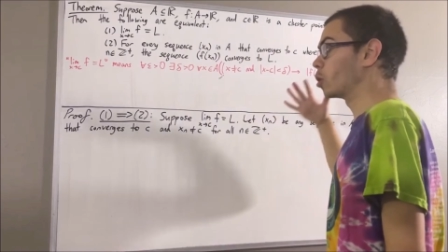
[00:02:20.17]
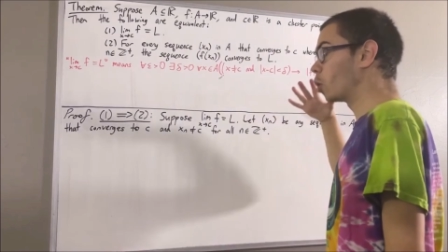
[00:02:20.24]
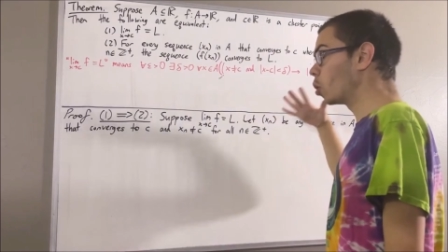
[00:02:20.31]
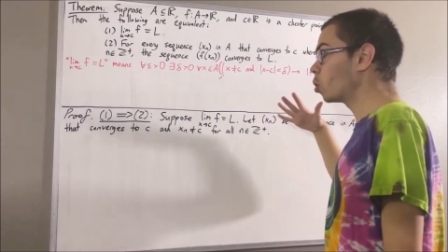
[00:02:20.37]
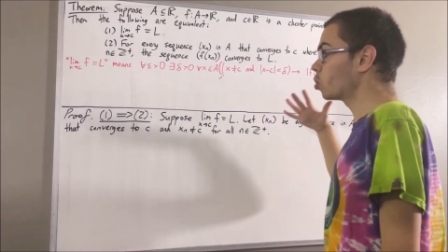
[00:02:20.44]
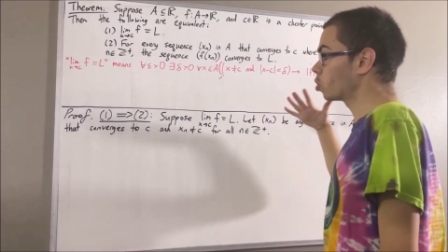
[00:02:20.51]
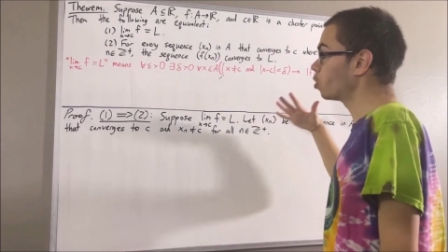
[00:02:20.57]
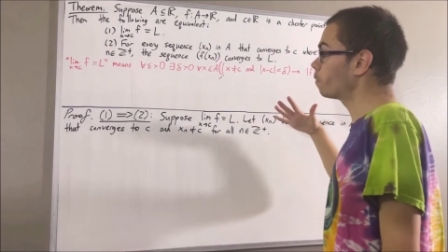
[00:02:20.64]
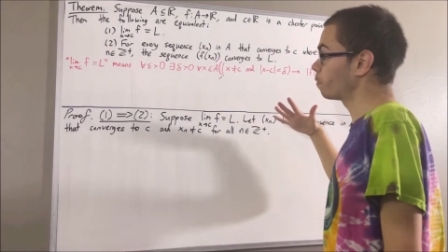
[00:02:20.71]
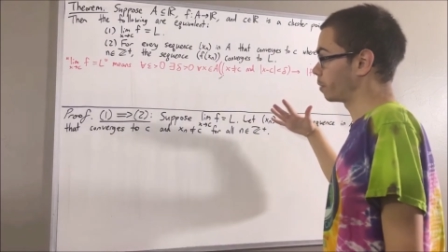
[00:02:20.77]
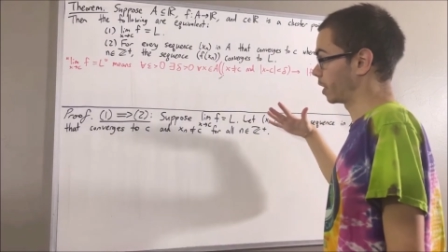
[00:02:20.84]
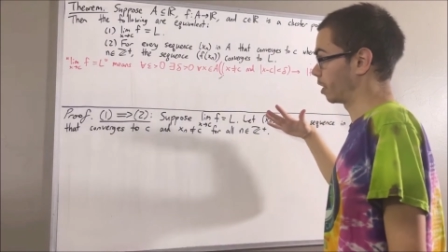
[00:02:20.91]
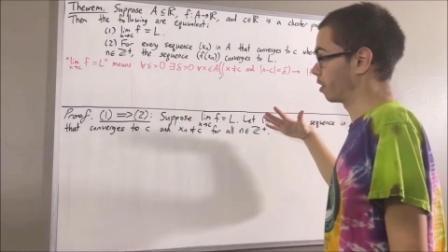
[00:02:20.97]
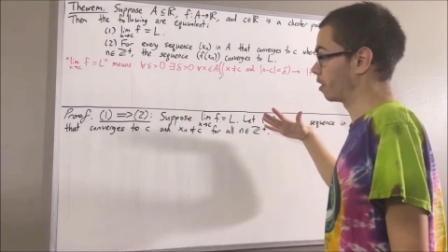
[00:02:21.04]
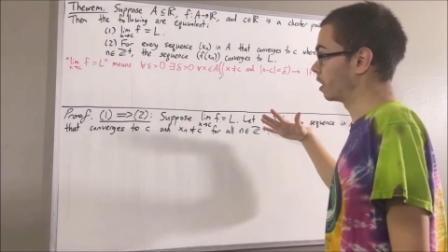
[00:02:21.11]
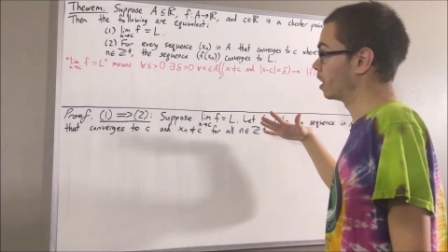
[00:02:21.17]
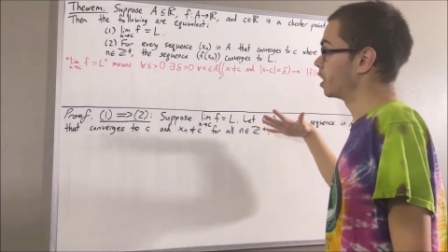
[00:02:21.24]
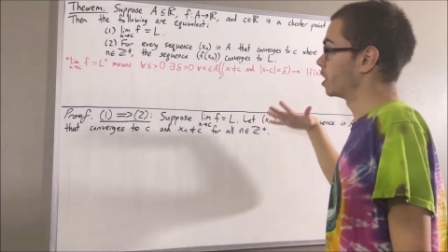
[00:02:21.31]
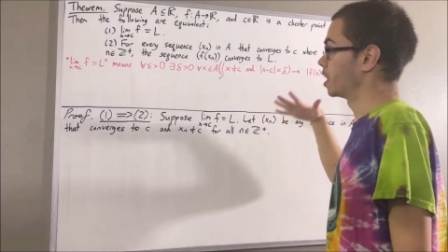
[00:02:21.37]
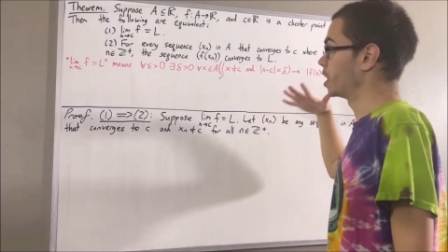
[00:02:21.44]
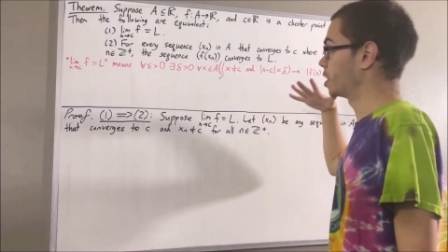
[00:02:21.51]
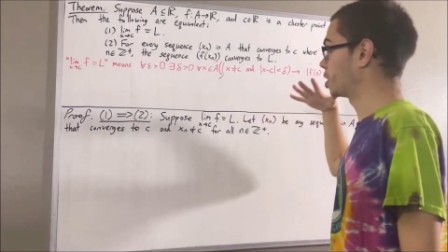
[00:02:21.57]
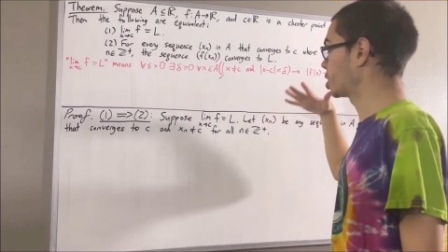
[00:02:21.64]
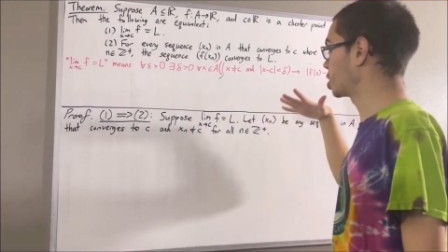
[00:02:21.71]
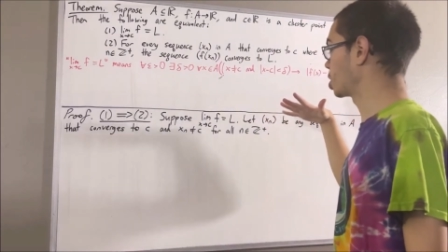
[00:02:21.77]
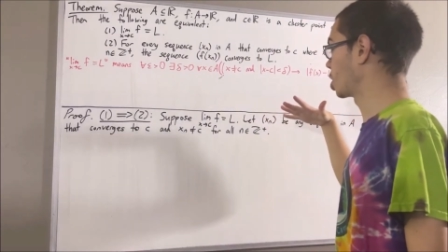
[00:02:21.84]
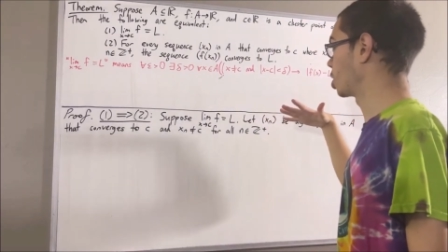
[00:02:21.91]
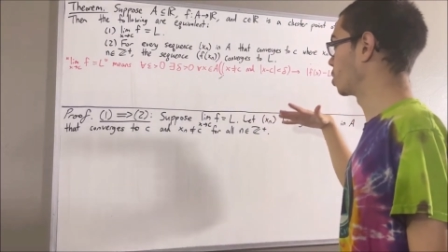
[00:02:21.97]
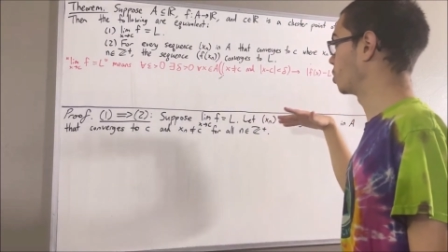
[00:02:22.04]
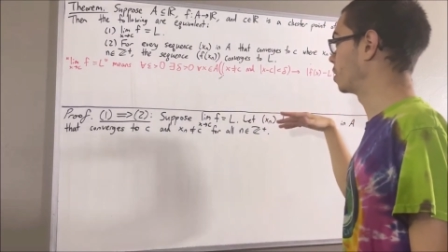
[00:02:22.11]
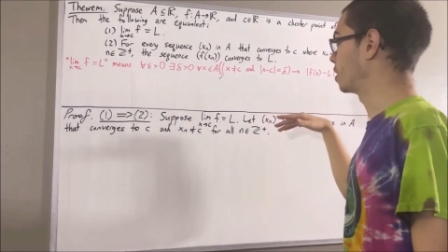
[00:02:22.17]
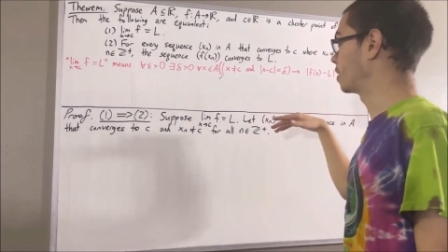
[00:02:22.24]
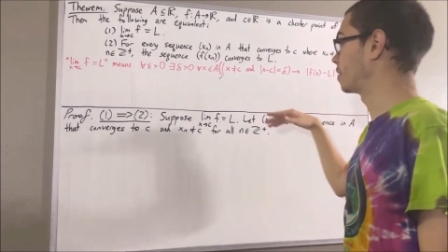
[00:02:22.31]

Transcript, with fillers: the whole goal from here is to show